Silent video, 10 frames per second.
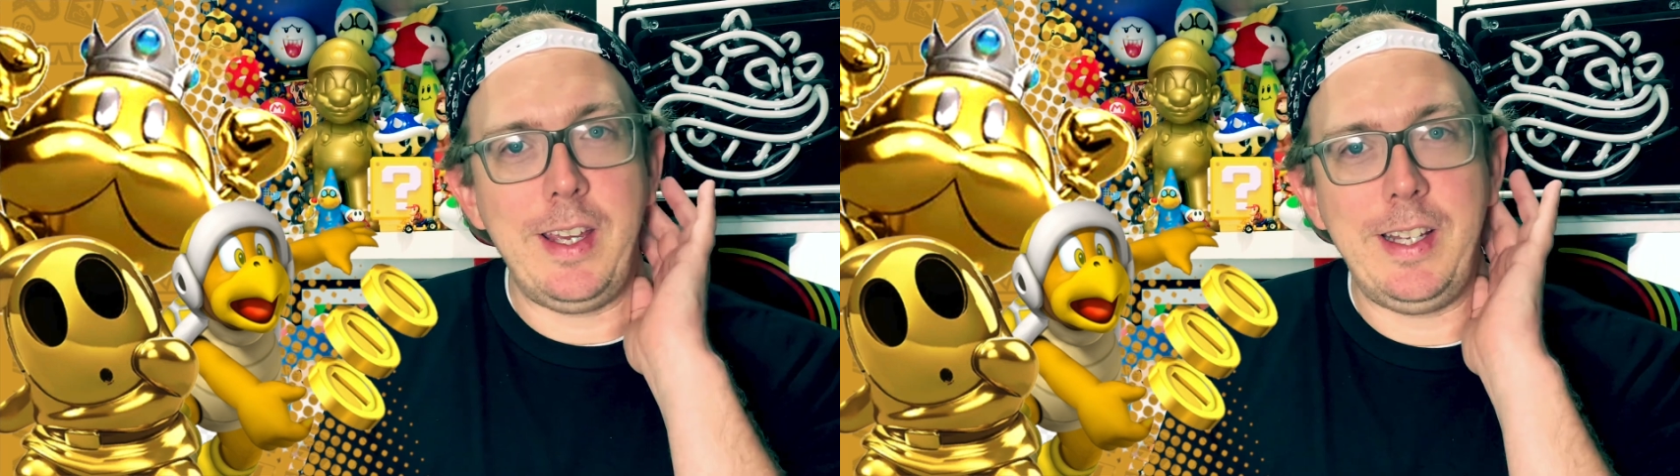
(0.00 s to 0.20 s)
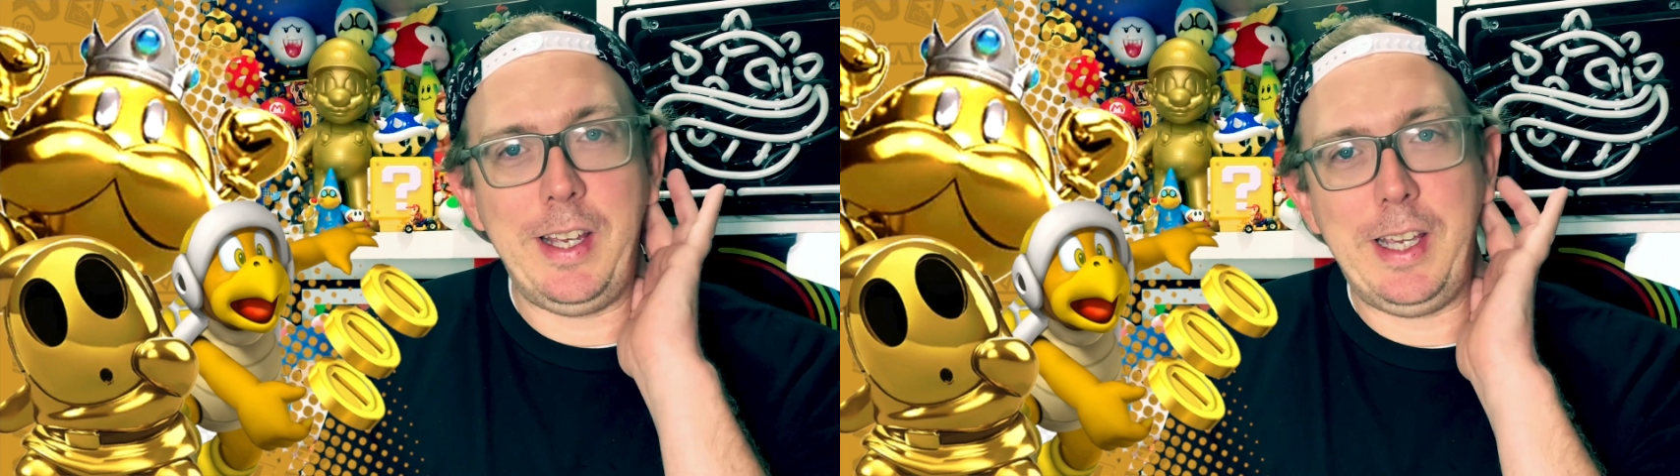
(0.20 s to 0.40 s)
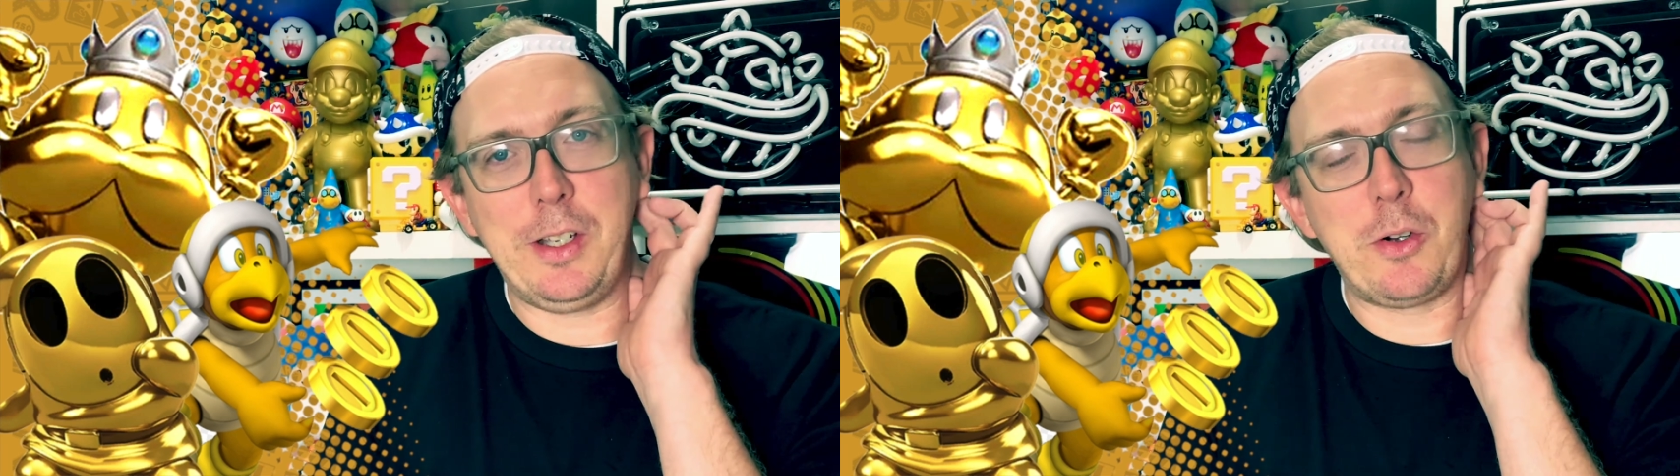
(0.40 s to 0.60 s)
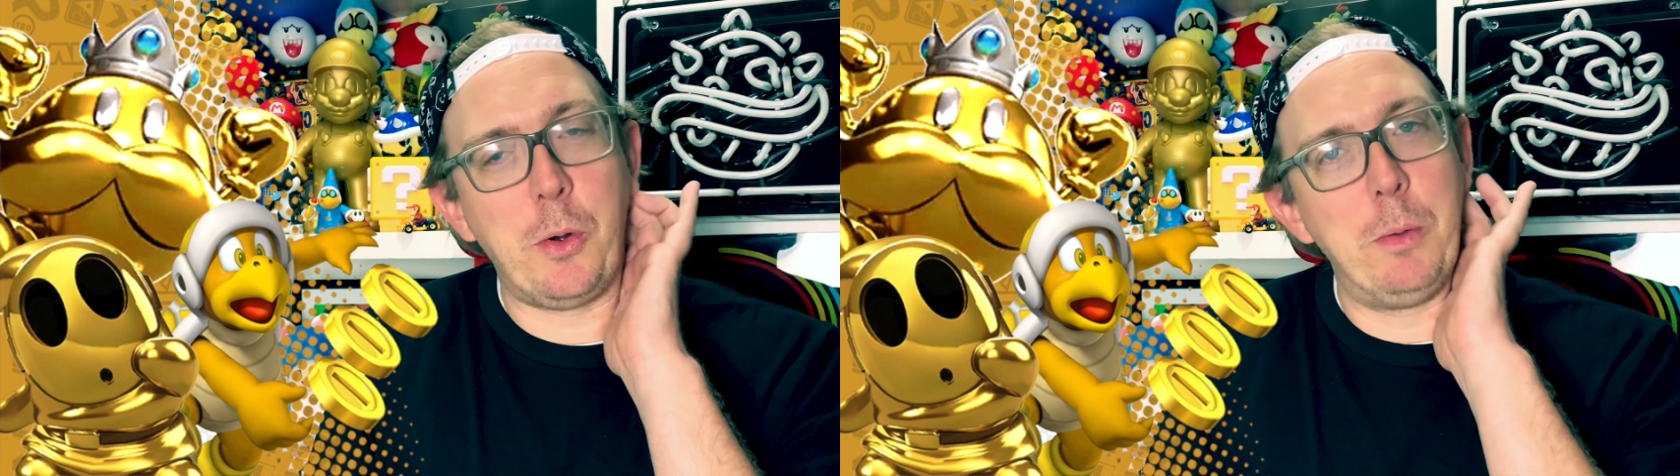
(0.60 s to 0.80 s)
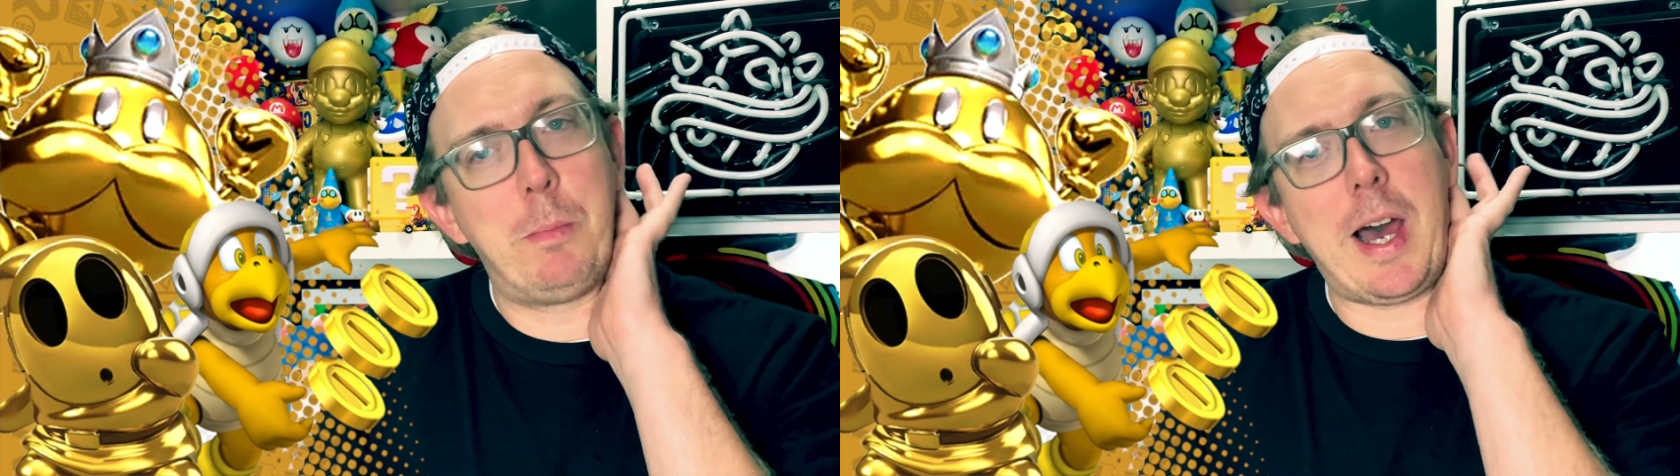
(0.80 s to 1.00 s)
in a
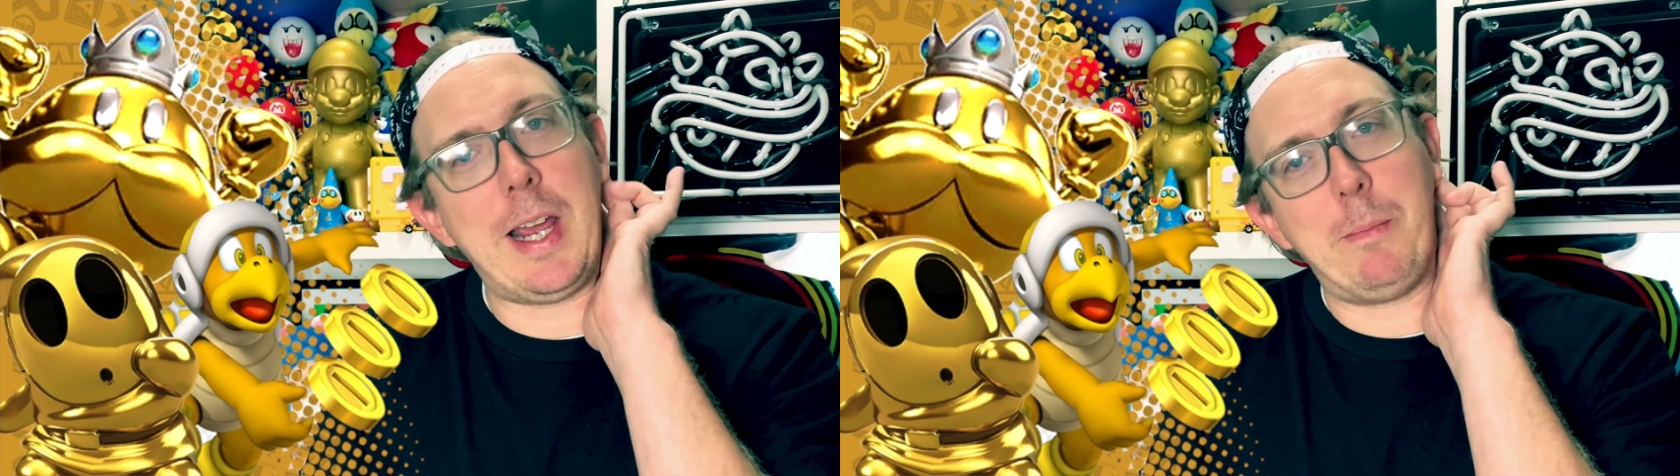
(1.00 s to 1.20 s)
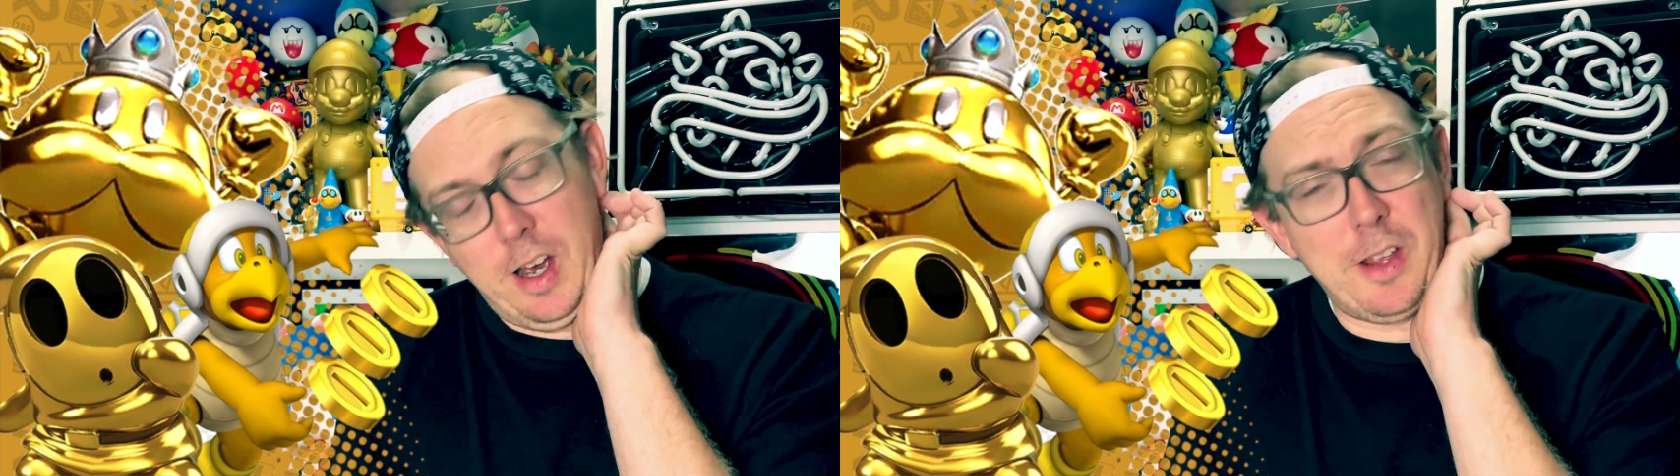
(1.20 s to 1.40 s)
gold pipe,